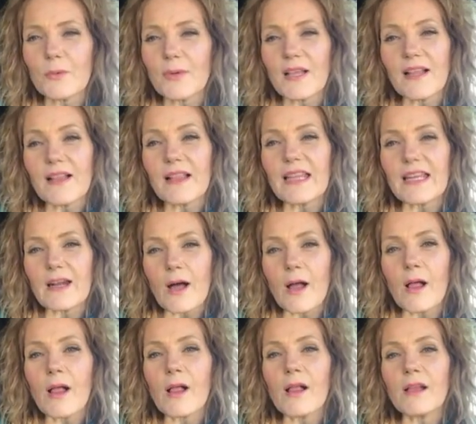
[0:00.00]
well, it
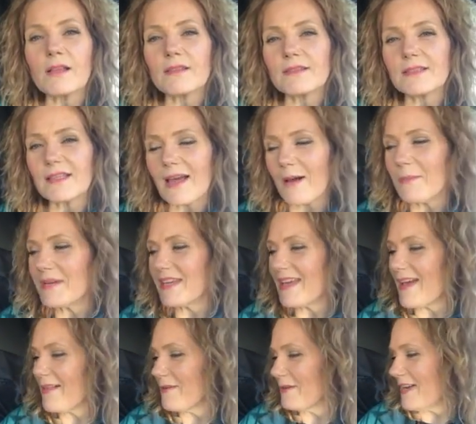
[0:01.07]
all's coming
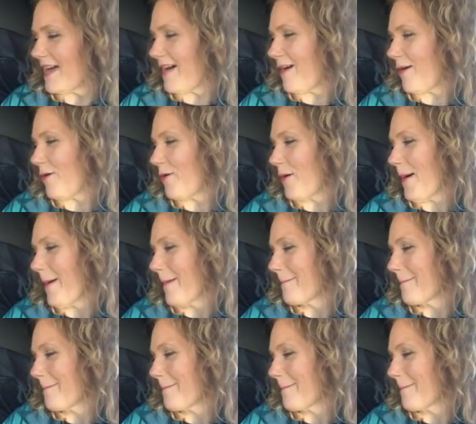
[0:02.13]
together now.